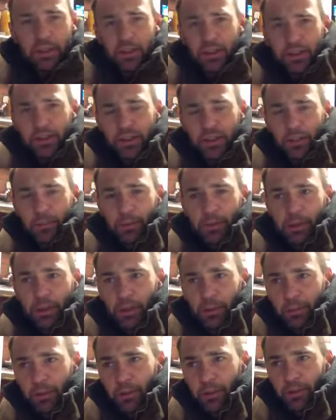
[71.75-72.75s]
sat
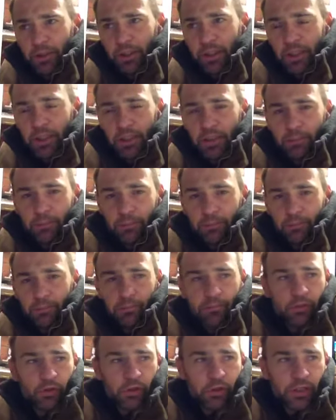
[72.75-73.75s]
behind me on the heat
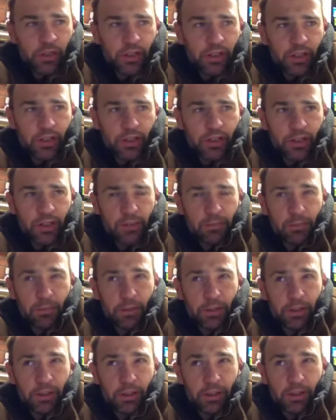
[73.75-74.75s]
tray. It's
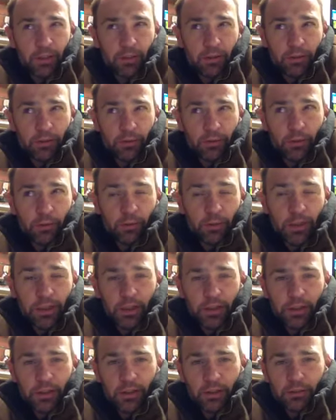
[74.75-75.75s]
been there, what, a week
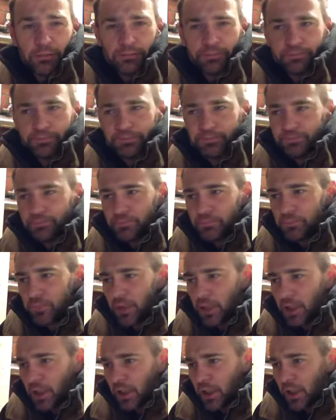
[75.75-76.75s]
now.
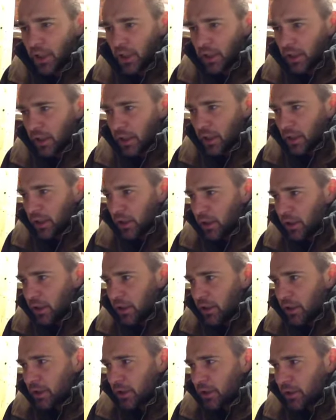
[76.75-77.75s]

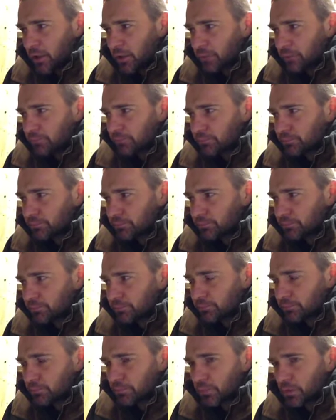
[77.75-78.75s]
Um,
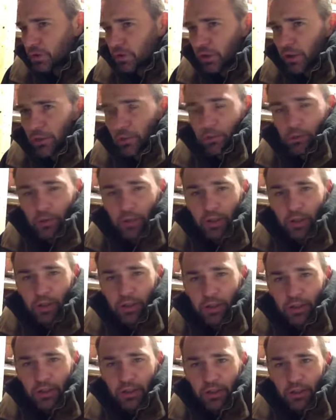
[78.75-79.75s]
I should have a look at that
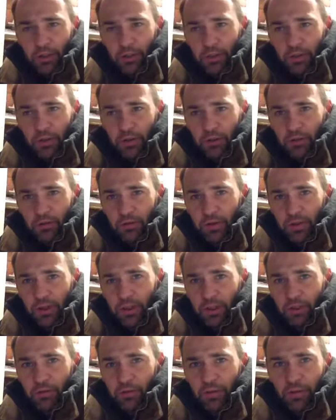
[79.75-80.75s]
anytime soon, see
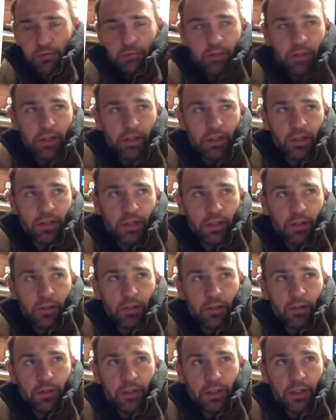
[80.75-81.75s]
how that's ready. I've
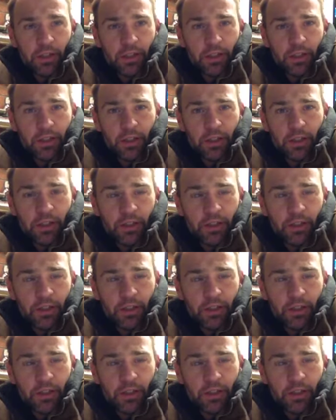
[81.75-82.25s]
got the,